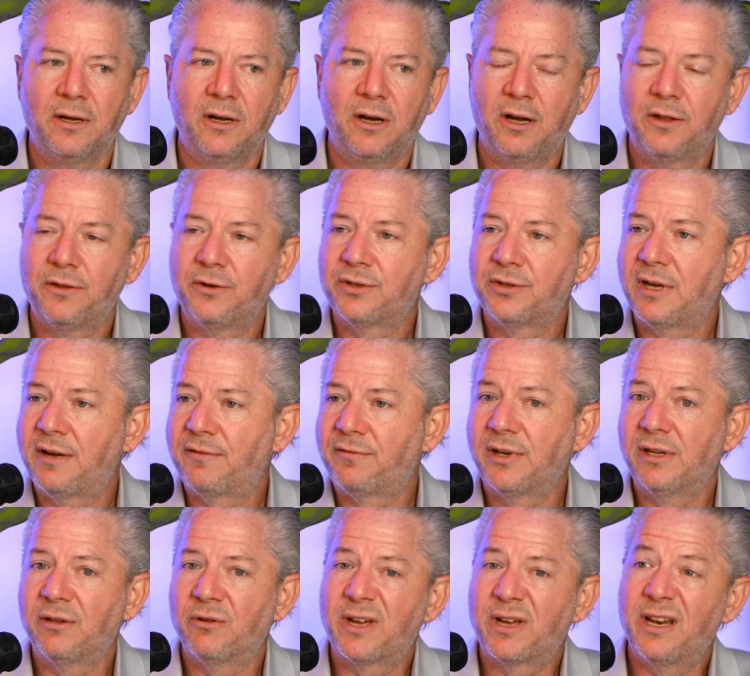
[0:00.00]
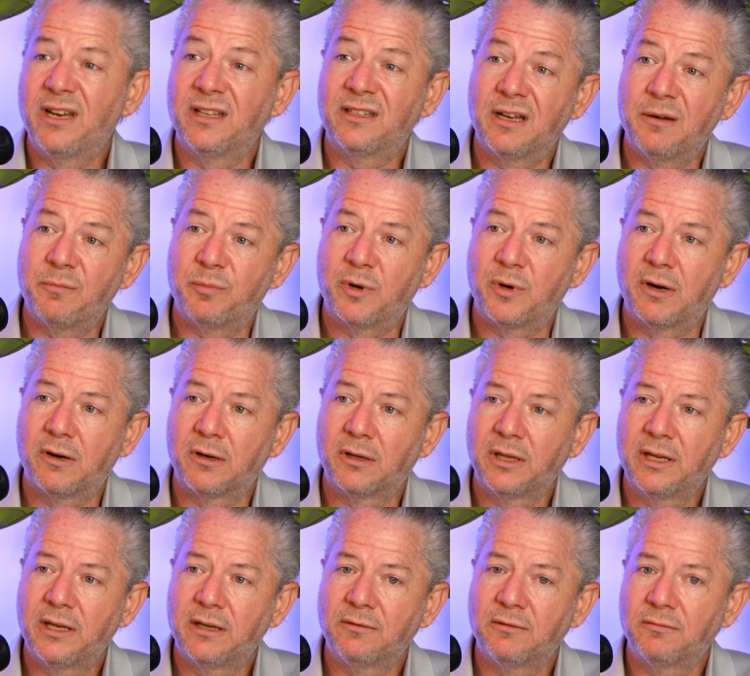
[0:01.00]
Others have relocated
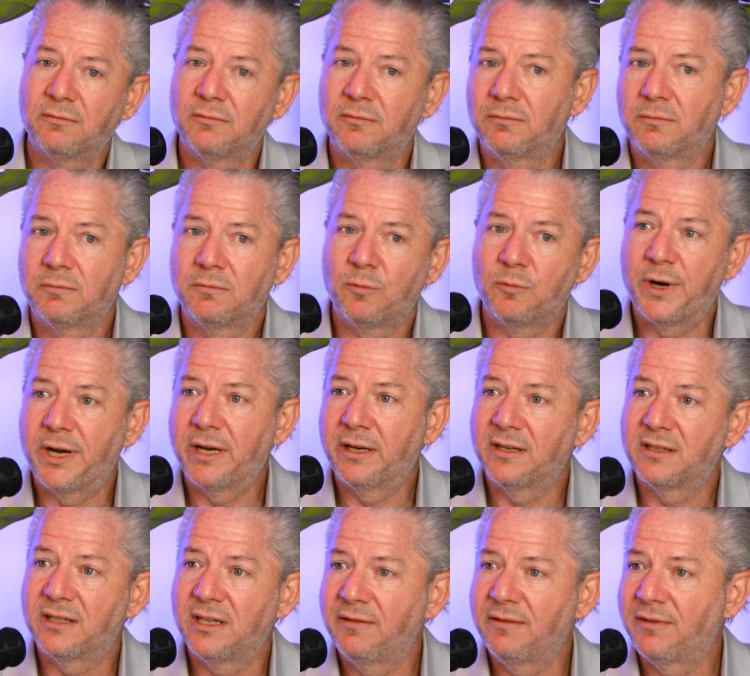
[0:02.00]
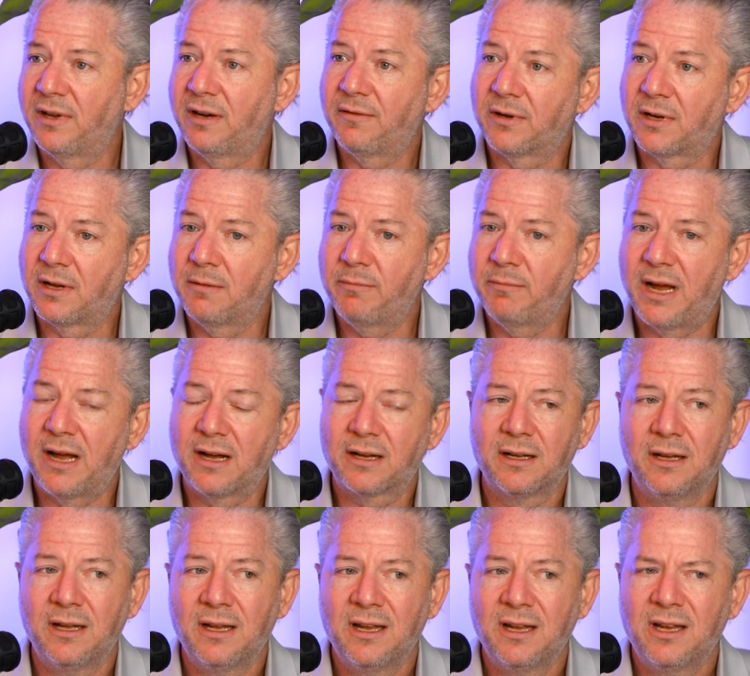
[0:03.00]
temporarily and waiting to see if they ever come back.
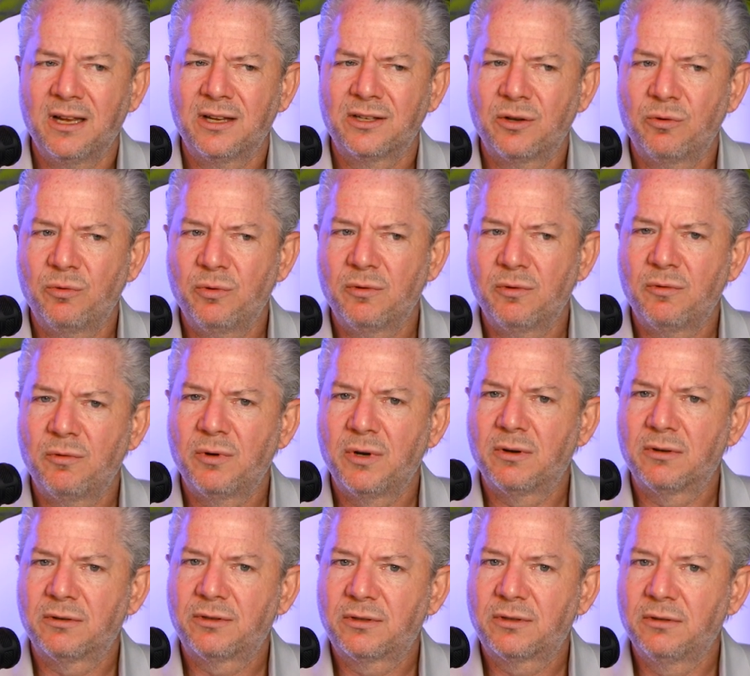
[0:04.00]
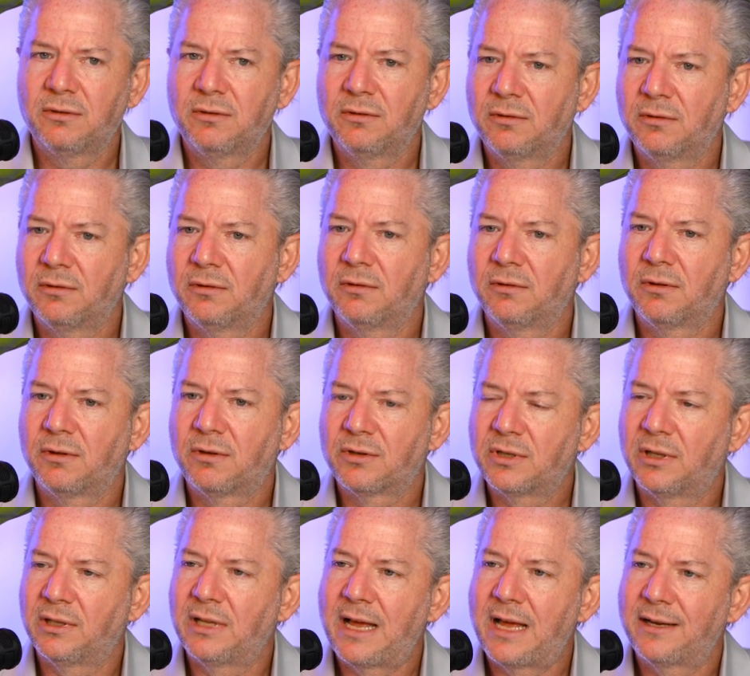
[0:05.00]
So there's
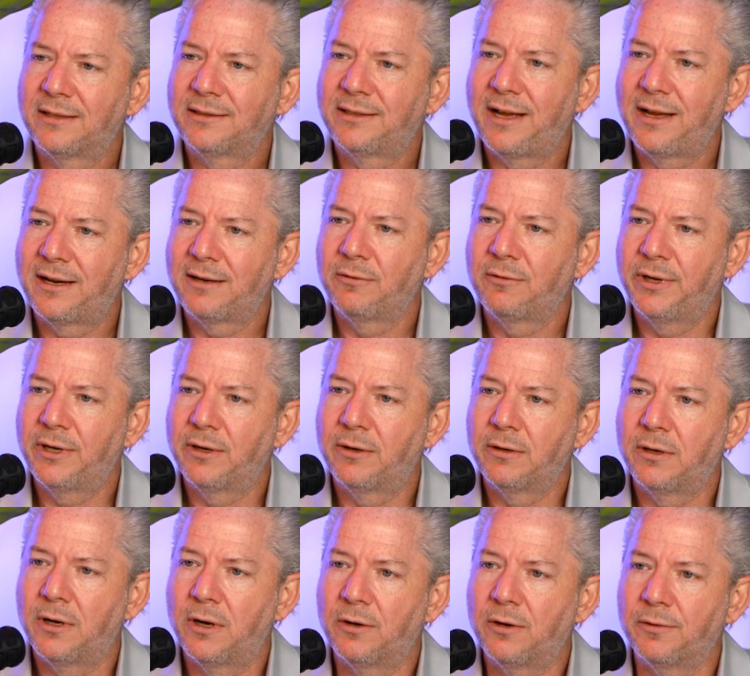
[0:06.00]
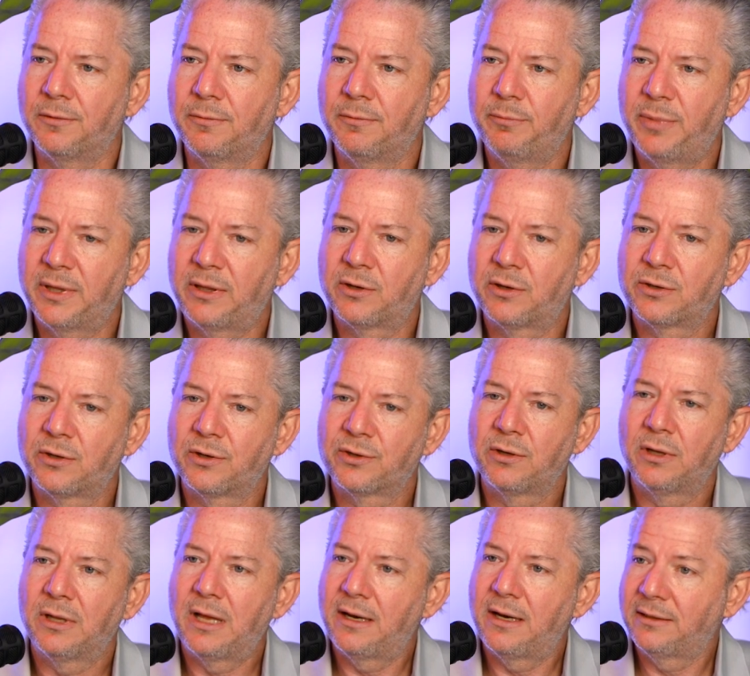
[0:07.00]
a lot of data we don't know, but there's
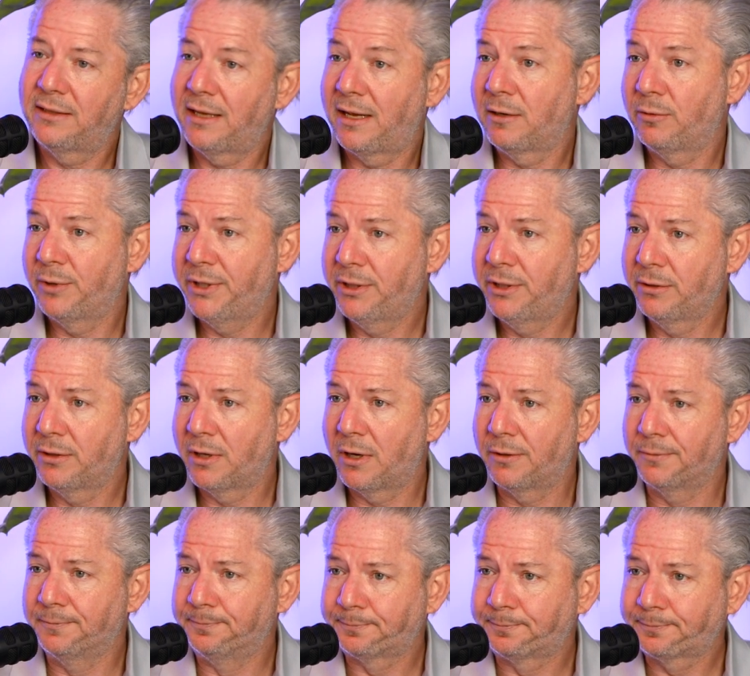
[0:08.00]
also a lot of data we do know.